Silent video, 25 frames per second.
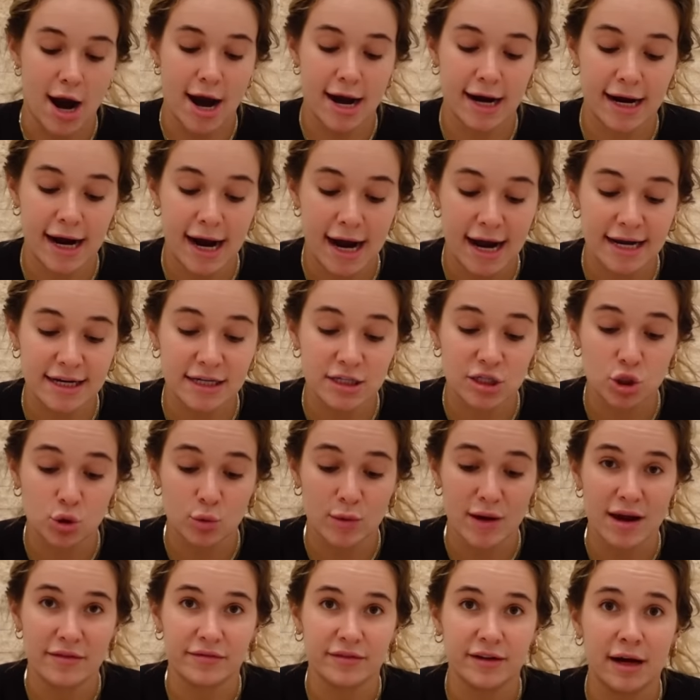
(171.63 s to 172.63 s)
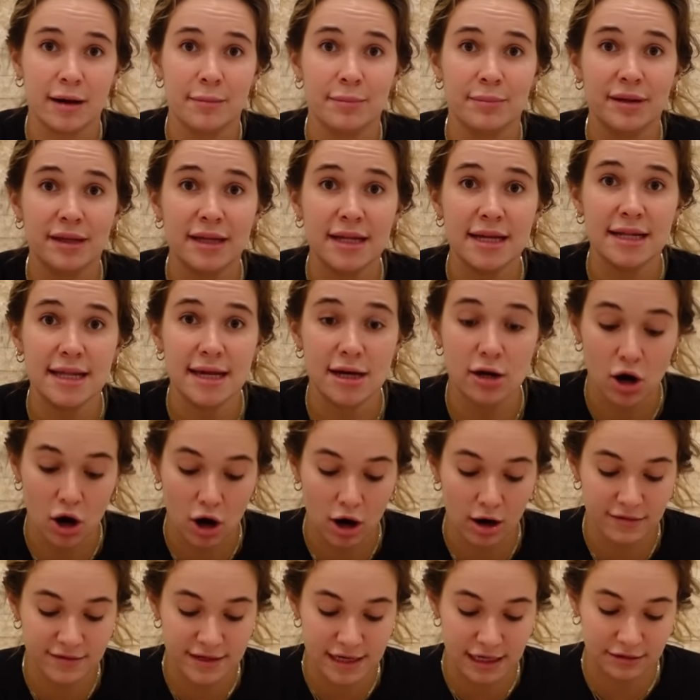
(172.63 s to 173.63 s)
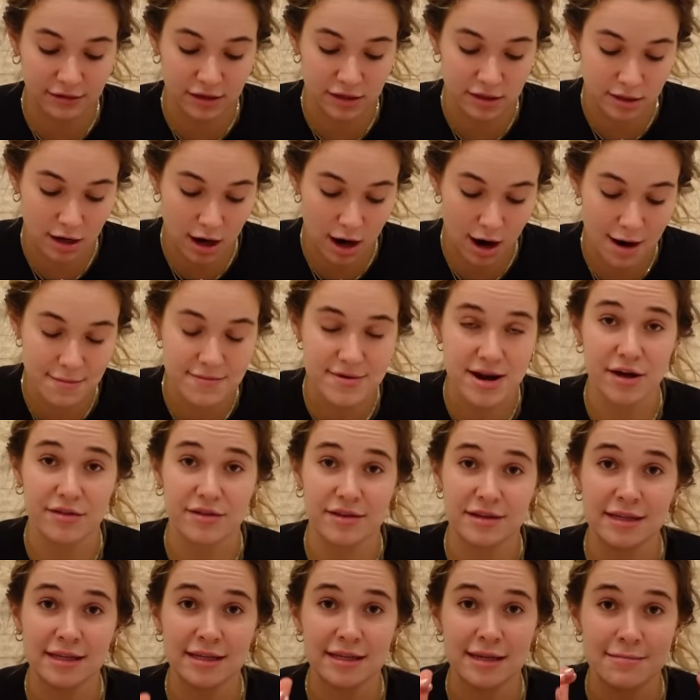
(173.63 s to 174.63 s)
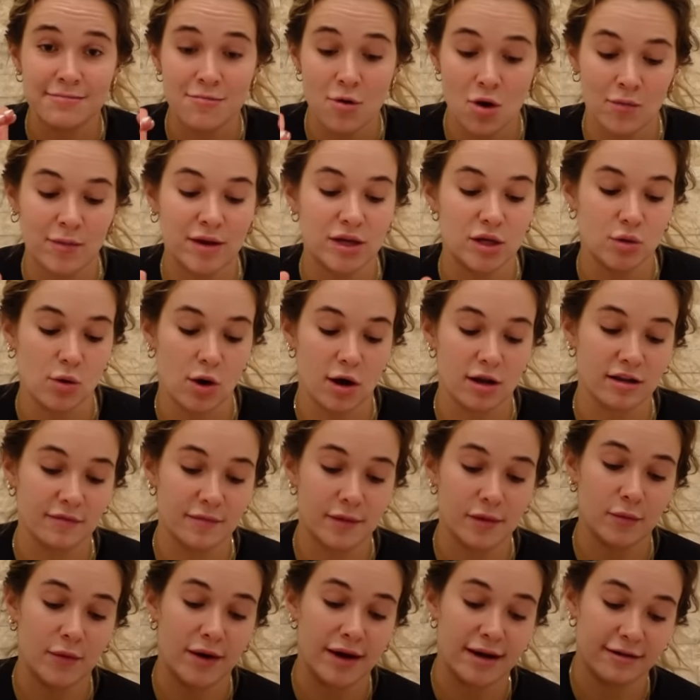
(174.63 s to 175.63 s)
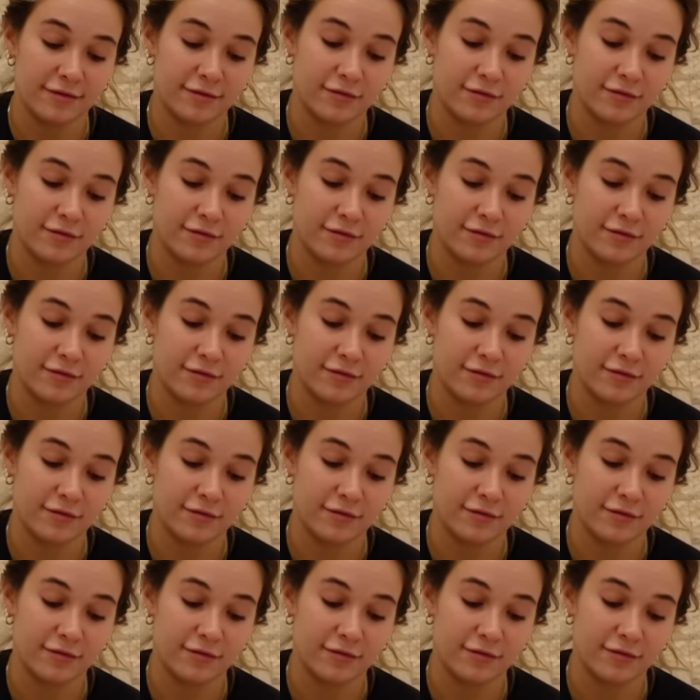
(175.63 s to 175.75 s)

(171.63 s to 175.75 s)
right, guys, so we have completely carved out the top. Now, this is the moment you all have been waiting